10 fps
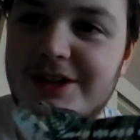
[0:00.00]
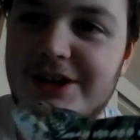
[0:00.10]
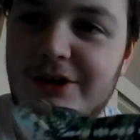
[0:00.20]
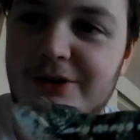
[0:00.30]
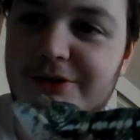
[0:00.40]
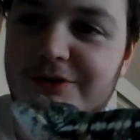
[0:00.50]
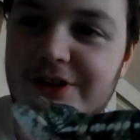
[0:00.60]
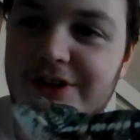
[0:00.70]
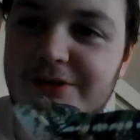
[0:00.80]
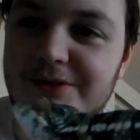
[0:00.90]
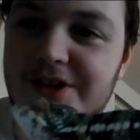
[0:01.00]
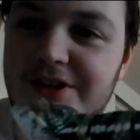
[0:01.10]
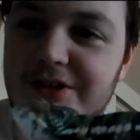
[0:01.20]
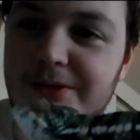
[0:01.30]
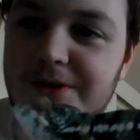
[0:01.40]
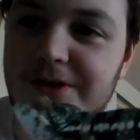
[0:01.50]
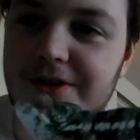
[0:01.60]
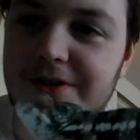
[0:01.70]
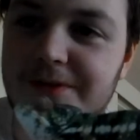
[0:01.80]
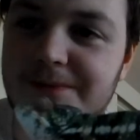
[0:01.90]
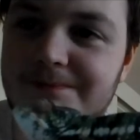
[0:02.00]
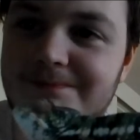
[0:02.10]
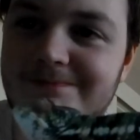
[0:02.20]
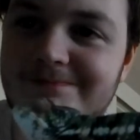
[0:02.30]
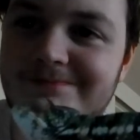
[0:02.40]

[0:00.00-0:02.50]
Probably a horror video that I do with Island.